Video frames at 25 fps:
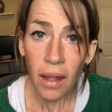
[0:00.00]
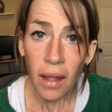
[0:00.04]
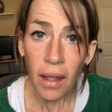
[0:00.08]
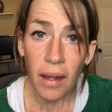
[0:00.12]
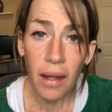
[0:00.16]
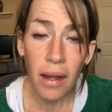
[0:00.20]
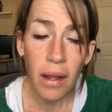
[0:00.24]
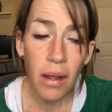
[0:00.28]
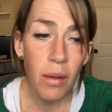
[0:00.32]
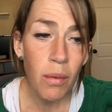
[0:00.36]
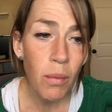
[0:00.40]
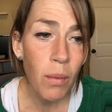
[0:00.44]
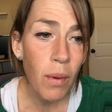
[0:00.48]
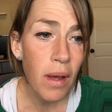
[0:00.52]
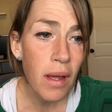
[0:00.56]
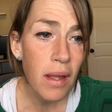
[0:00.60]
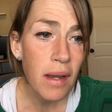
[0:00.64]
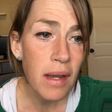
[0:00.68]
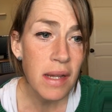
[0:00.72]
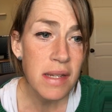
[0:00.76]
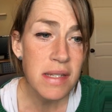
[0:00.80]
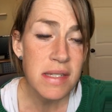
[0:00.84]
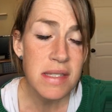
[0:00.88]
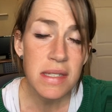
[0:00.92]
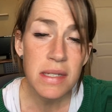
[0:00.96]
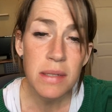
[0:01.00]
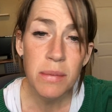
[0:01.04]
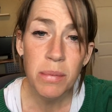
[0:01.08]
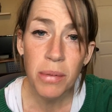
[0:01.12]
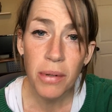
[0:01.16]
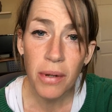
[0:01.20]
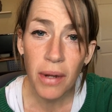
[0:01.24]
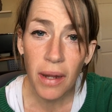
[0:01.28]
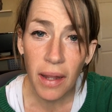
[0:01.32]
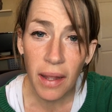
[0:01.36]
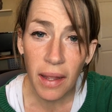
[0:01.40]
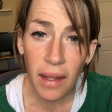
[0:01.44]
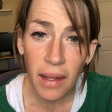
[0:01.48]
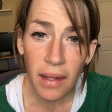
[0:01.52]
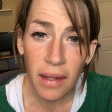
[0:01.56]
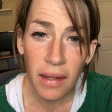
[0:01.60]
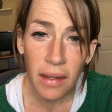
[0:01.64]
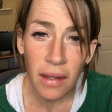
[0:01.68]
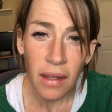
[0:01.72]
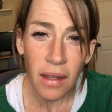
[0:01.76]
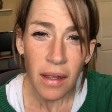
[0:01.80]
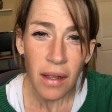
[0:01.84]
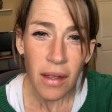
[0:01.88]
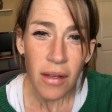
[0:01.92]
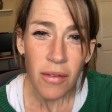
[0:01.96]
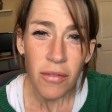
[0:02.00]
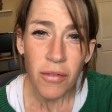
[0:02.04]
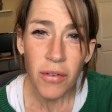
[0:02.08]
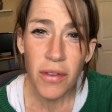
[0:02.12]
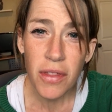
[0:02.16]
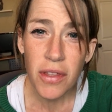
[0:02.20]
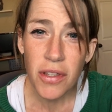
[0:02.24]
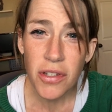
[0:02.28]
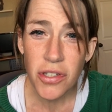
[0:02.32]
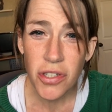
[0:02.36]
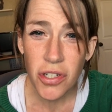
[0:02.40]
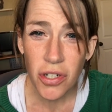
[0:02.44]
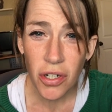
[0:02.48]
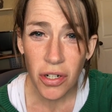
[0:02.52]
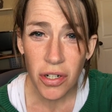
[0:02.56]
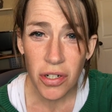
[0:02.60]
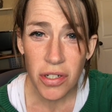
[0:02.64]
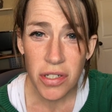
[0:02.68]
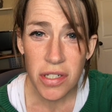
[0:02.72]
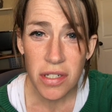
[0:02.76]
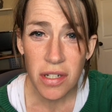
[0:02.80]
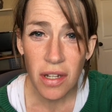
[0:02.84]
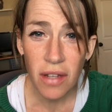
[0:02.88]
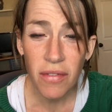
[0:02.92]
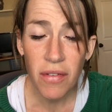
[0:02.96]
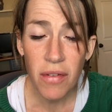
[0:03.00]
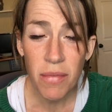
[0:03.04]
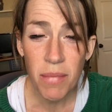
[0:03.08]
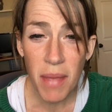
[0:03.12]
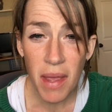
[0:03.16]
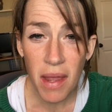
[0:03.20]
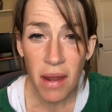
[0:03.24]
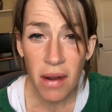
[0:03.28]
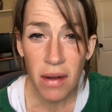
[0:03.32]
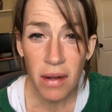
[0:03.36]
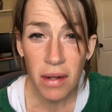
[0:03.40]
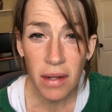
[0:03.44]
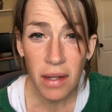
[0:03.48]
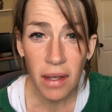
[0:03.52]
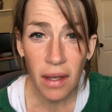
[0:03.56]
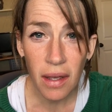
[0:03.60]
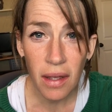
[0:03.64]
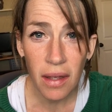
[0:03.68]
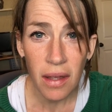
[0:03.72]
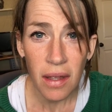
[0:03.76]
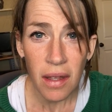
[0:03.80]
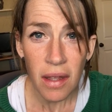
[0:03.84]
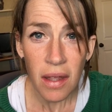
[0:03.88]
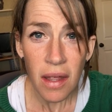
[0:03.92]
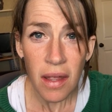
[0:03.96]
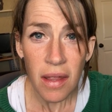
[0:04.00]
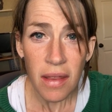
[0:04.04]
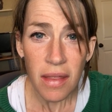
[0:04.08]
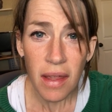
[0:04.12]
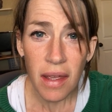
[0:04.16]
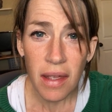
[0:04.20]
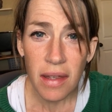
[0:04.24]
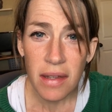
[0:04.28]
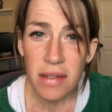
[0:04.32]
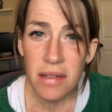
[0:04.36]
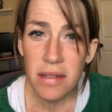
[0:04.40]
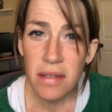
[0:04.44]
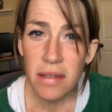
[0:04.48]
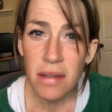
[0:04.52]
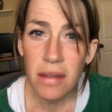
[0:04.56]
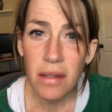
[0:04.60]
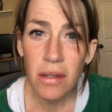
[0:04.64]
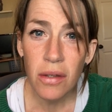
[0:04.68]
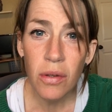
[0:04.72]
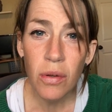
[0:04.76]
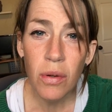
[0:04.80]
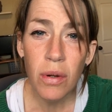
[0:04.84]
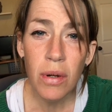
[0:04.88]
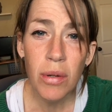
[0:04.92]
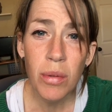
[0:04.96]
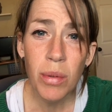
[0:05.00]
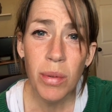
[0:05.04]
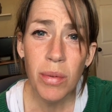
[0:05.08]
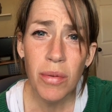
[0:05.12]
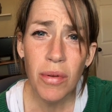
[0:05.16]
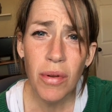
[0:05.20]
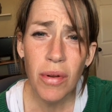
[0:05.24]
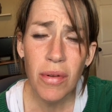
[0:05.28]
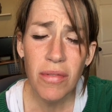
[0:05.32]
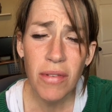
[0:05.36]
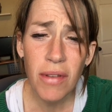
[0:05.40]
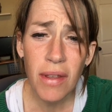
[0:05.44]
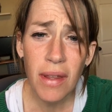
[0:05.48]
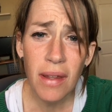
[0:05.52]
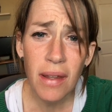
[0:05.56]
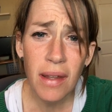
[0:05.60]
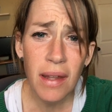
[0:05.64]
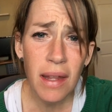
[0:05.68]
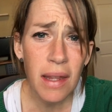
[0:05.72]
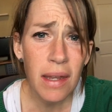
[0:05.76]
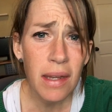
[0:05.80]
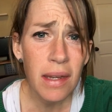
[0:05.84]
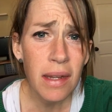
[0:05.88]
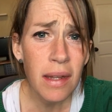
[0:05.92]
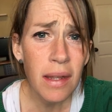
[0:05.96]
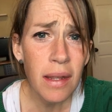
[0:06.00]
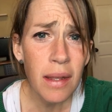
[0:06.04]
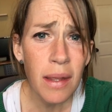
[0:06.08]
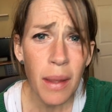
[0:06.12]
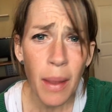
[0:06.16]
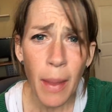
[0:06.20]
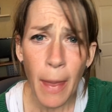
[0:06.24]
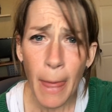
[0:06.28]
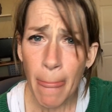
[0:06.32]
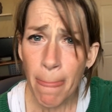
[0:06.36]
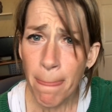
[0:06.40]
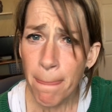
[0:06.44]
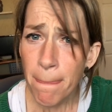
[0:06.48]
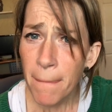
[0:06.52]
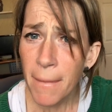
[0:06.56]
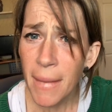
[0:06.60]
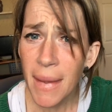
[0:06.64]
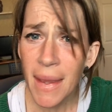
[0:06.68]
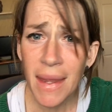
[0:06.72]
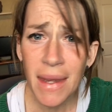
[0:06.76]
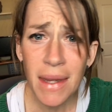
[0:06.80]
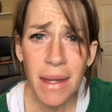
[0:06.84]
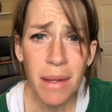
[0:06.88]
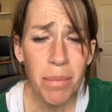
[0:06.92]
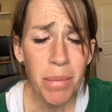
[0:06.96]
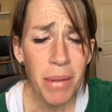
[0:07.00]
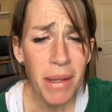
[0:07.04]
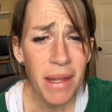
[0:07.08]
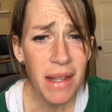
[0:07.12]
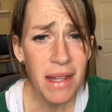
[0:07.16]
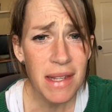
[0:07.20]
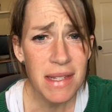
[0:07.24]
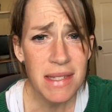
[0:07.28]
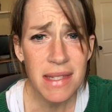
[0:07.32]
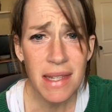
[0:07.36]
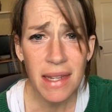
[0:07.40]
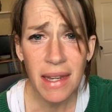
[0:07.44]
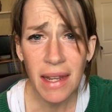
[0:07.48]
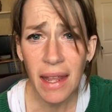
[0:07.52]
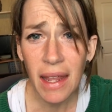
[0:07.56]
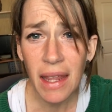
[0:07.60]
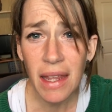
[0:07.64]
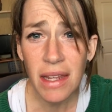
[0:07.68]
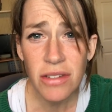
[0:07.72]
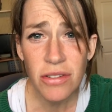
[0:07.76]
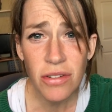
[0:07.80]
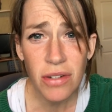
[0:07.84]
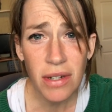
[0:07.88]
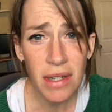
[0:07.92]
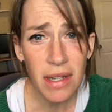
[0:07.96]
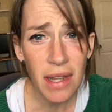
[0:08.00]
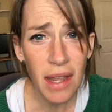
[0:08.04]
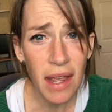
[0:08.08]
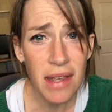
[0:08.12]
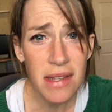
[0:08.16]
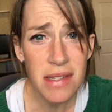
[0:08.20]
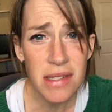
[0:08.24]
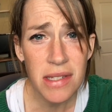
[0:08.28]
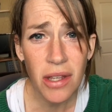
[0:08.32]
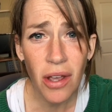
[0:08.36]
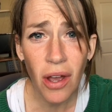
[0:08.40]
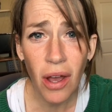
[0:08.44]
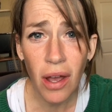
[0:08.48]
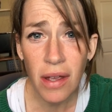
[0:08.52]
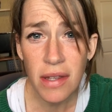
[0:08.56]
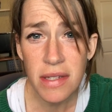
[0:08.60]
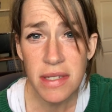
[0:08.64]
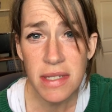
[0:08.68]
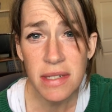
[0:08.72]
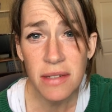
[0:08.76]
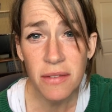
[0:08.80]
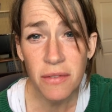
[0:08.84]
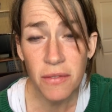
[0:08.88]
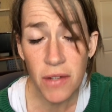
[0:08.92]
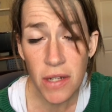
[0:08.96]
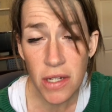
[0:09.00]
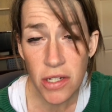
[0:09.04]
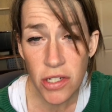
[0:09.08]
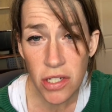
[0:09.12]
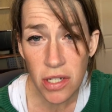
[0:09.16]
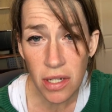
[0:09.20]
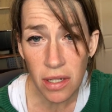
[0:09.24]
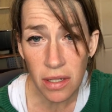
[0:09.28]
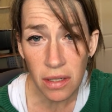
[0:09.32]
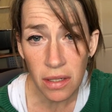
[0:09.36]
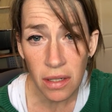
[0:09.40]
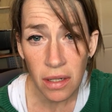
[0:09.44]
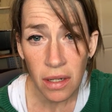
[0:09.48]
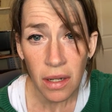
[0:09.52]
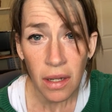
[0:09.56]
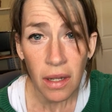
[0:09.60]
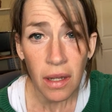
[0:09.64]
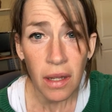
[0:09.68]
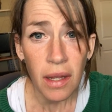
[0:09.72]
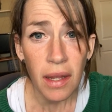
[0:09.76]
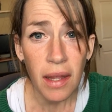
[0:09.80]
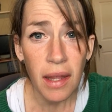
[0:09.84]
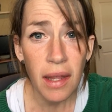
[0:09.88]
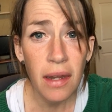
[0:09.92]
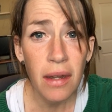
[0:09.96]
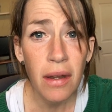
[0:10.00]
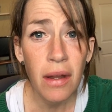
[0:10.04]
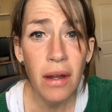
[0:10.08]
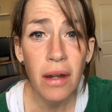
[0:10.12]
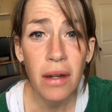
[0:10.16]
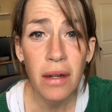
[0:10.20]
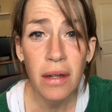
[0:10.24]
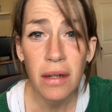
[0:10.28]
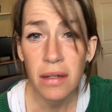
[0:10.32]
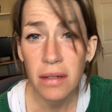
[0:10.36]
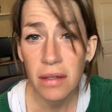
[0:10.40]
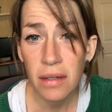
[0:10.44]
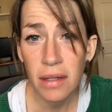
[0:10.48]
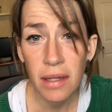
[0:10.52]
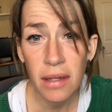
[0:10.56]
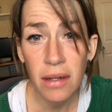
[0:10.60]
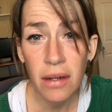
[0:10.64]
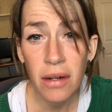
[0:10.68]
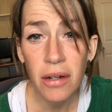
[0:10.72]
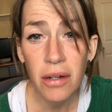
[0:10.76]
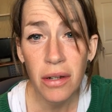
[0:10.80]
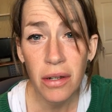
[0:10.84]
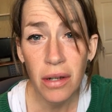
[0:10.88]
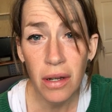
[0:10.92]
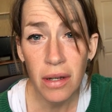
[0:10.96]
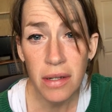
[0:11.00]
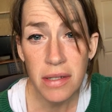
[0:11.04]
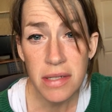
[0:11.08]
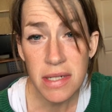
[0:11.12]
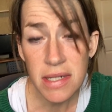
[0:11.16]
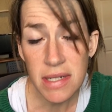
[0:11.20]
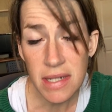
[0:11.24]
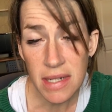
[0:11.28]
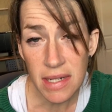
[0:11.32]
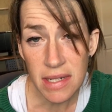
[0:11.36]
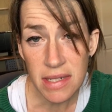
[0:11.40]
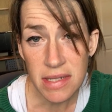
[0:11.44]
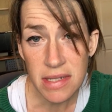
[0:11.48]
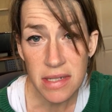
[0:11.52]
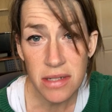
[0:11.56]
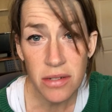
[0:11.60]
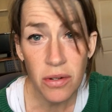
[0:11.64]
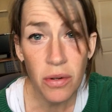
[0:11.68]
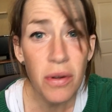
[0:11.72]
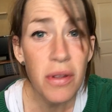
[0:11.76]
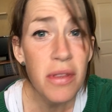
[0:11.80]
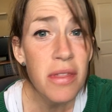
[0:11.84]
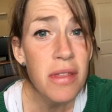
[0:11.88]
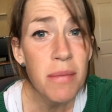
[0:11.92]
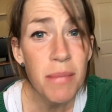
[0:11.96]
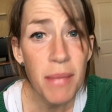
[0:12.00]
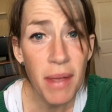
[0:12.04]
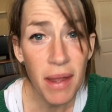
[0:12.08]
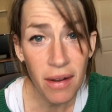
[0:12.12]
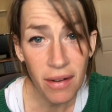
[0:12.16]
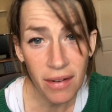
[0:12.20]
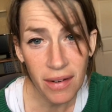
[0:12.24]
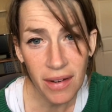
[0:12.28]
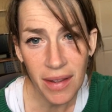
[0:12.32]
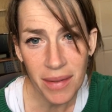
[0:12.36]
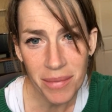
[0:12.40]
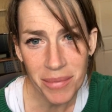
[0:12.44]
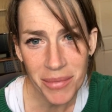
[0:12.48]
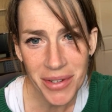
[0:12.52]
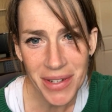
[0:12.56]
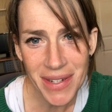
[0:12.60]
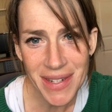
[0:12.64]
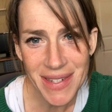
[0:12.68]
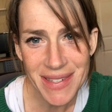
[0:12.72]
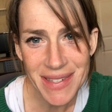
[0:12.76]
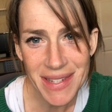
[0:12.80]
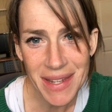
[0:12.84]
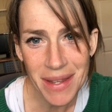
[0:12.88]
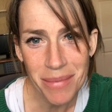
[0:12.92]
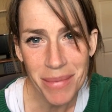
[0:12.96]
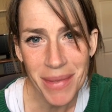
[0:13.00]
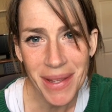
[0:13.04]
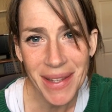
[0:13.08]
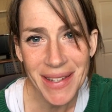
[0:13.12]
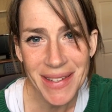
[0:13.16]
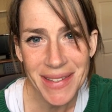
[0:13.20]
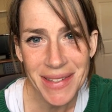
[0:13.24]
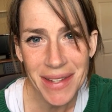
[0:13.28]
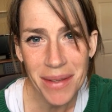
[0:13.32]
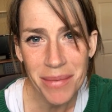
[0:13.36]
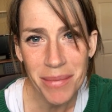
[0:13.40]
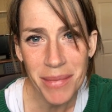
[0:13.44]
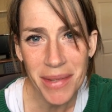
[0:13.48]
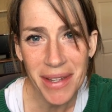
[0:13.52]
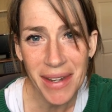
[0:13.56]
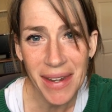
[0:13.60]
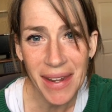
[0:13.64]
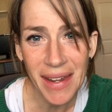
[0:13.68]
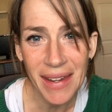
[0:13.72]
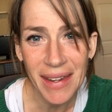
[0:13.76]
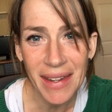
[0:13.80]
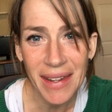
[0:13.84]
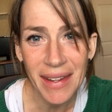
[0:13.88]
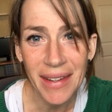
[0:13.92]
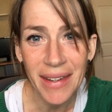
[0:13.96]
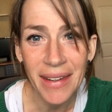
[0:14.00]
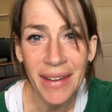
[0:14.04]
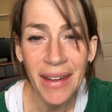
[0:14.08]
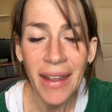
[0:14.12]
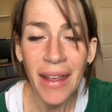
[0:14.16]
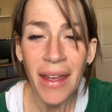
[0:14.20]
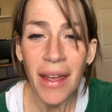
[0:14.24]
And I want us to pray for the Church of America, that the Lord would reveal any place that hatred has caused division in our continent, North America, I'm going to say, because I'm Canadian.